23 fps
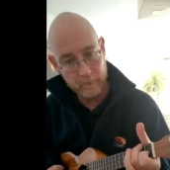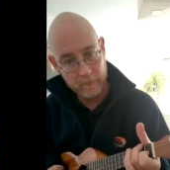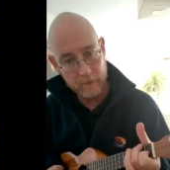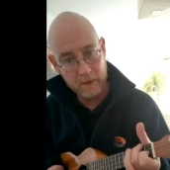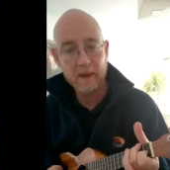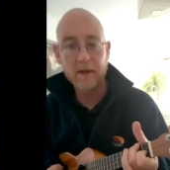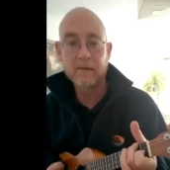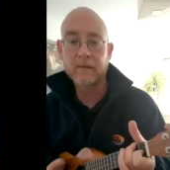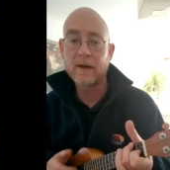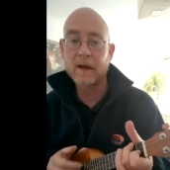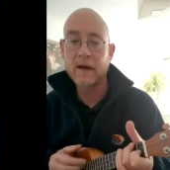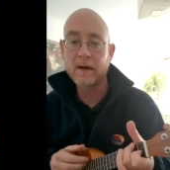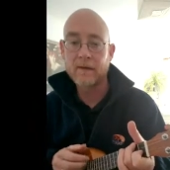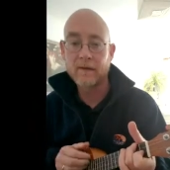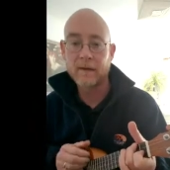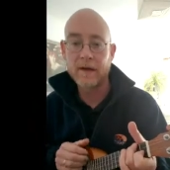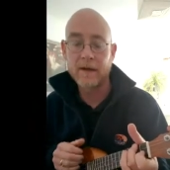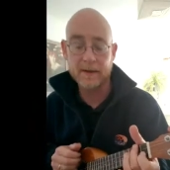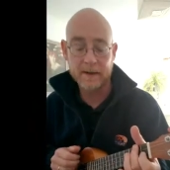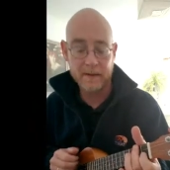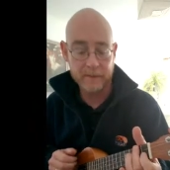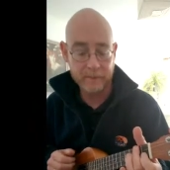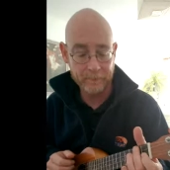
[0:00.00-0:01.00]
give that
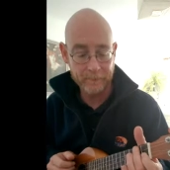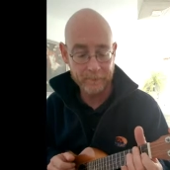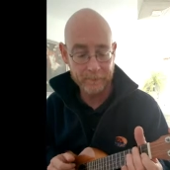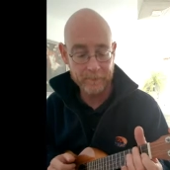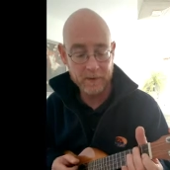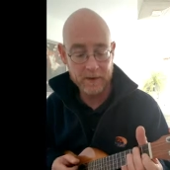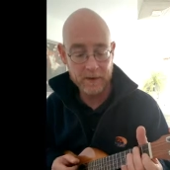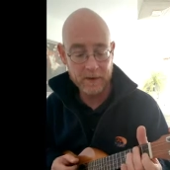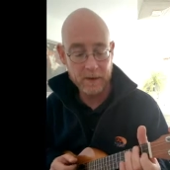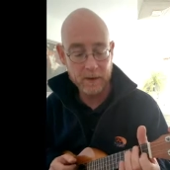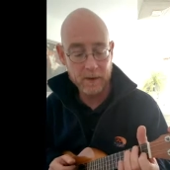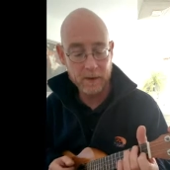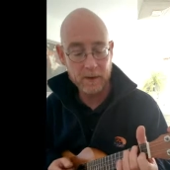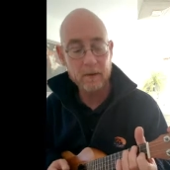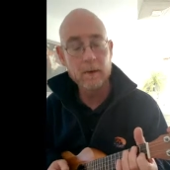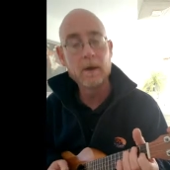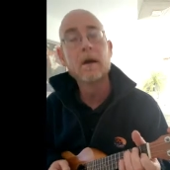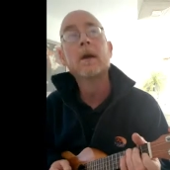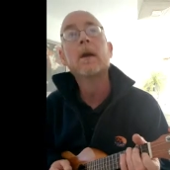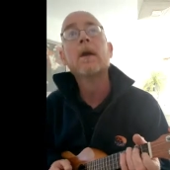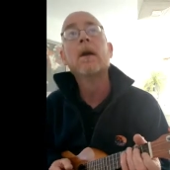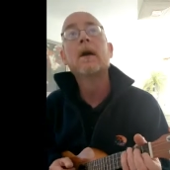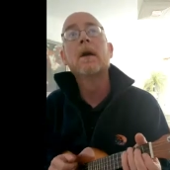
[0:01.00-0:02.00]
effect. So,
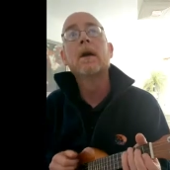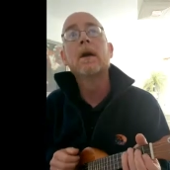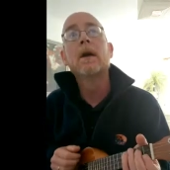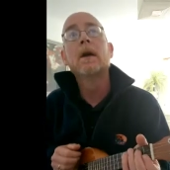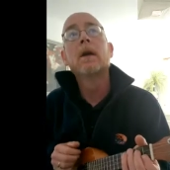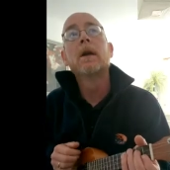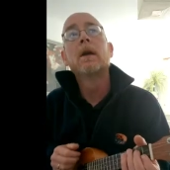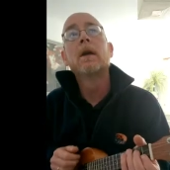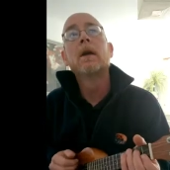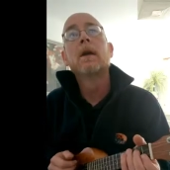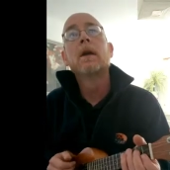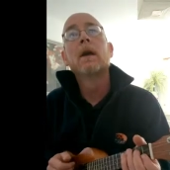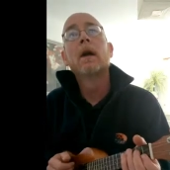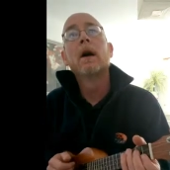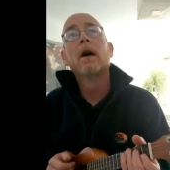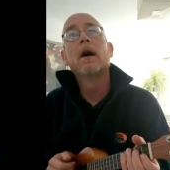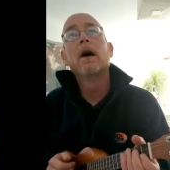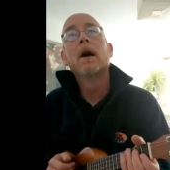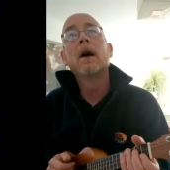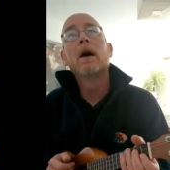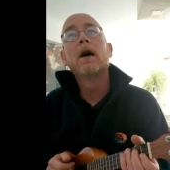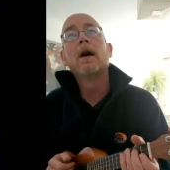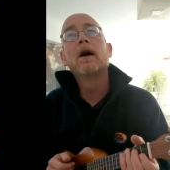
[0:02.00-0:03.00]

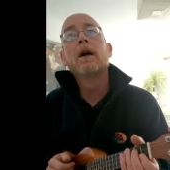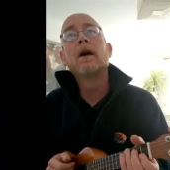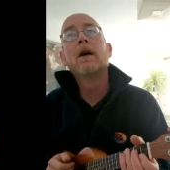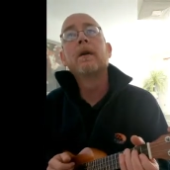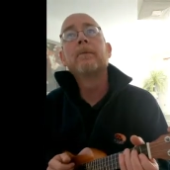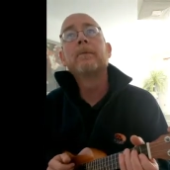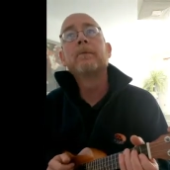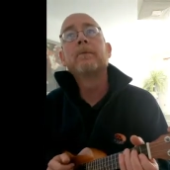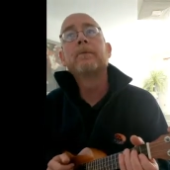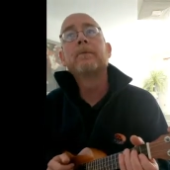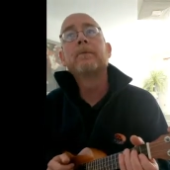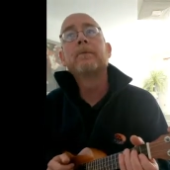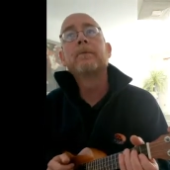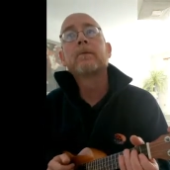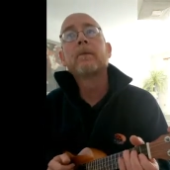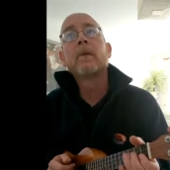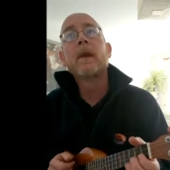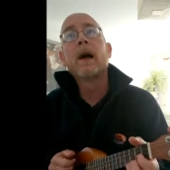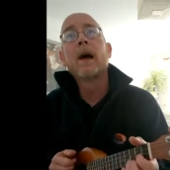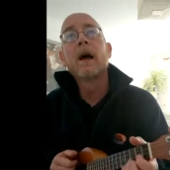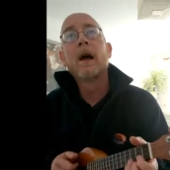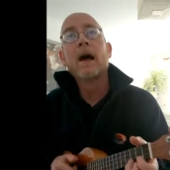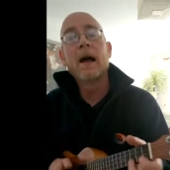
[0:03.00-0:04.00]
um,
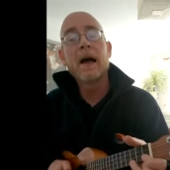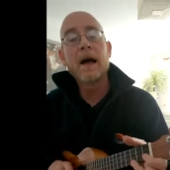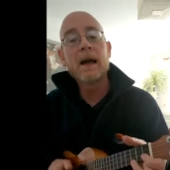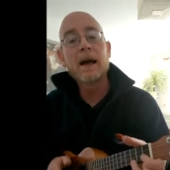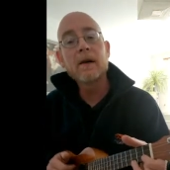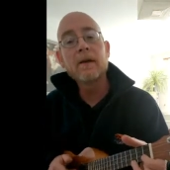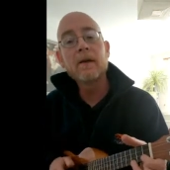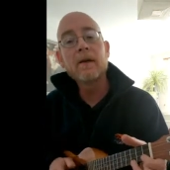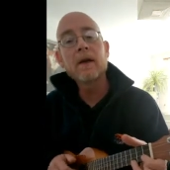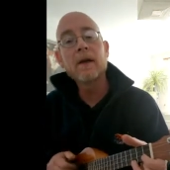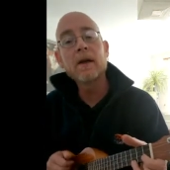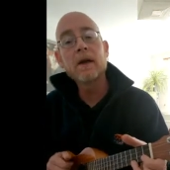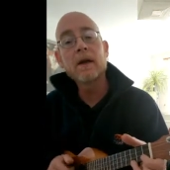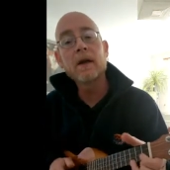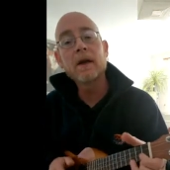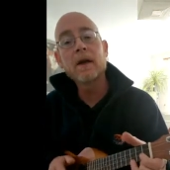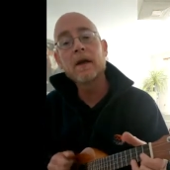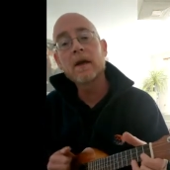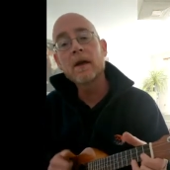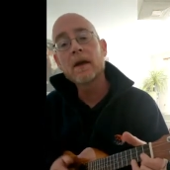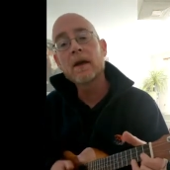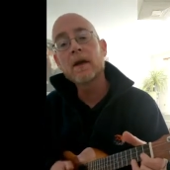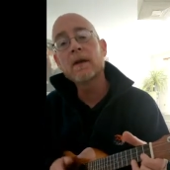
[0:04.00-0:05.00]
how do
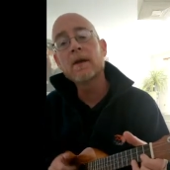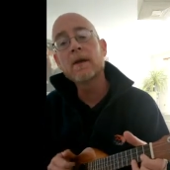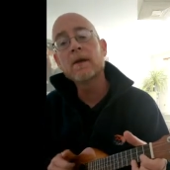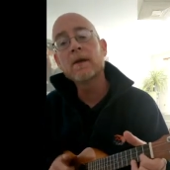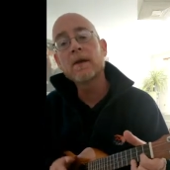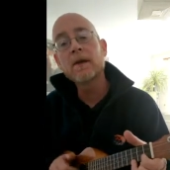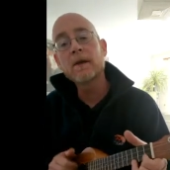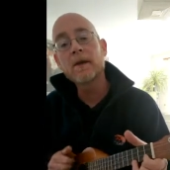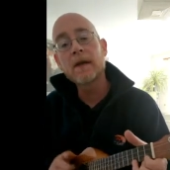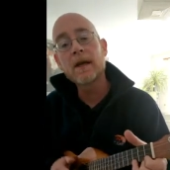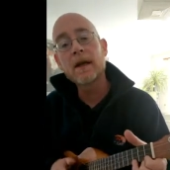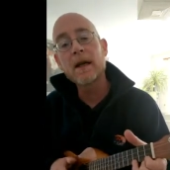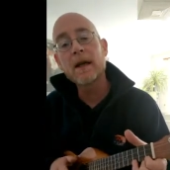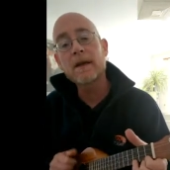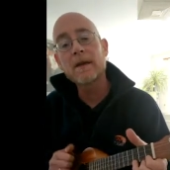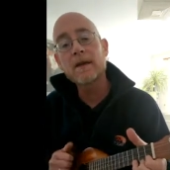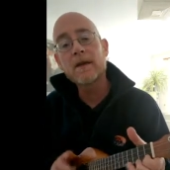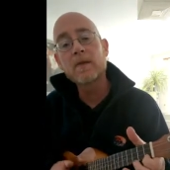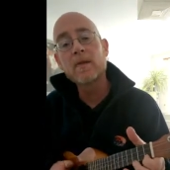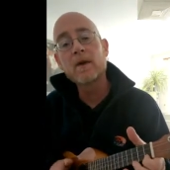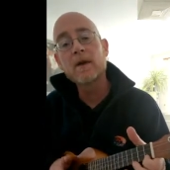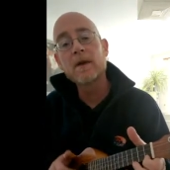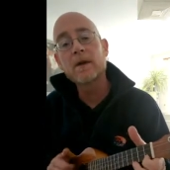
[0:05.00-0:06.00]
you know you can
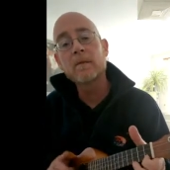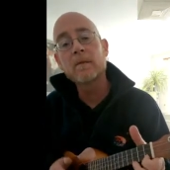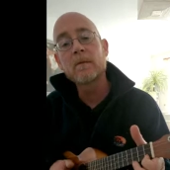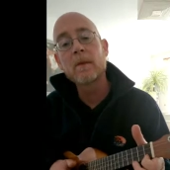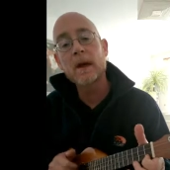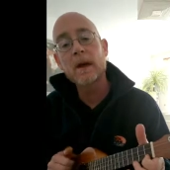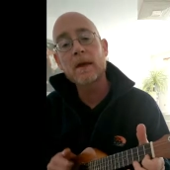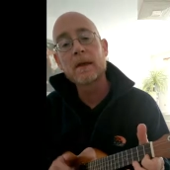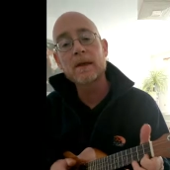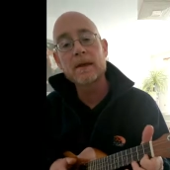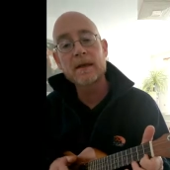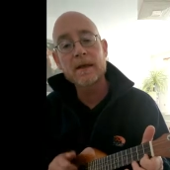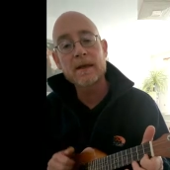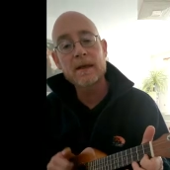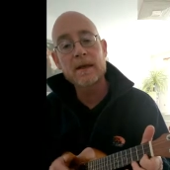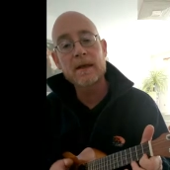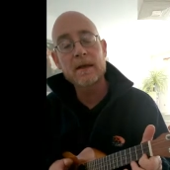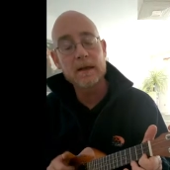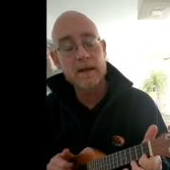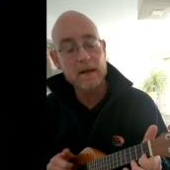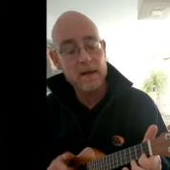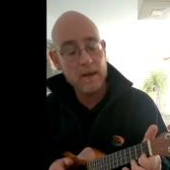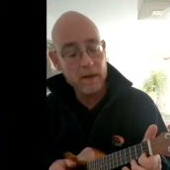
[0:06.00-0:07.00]
swim
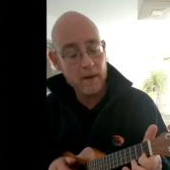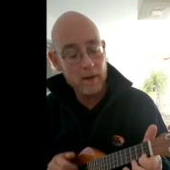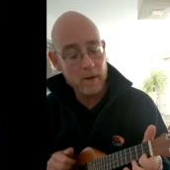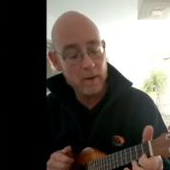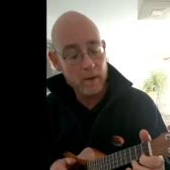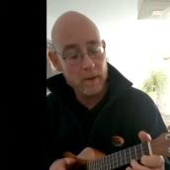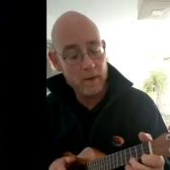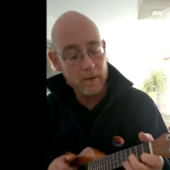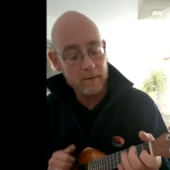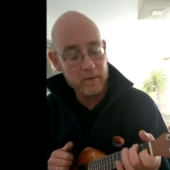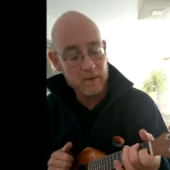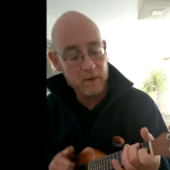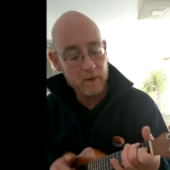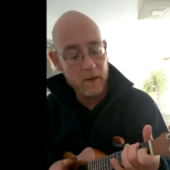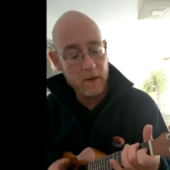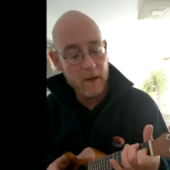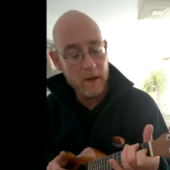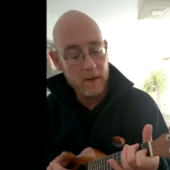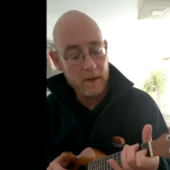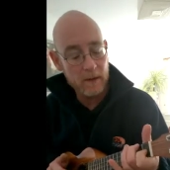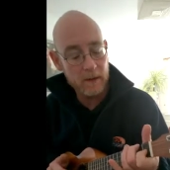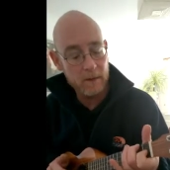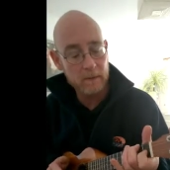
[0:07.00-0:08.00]
until you have
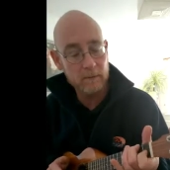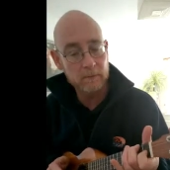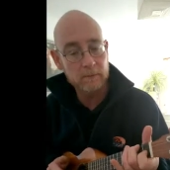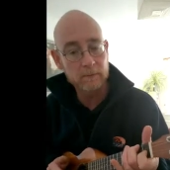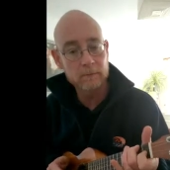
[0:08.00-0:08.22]
drowned?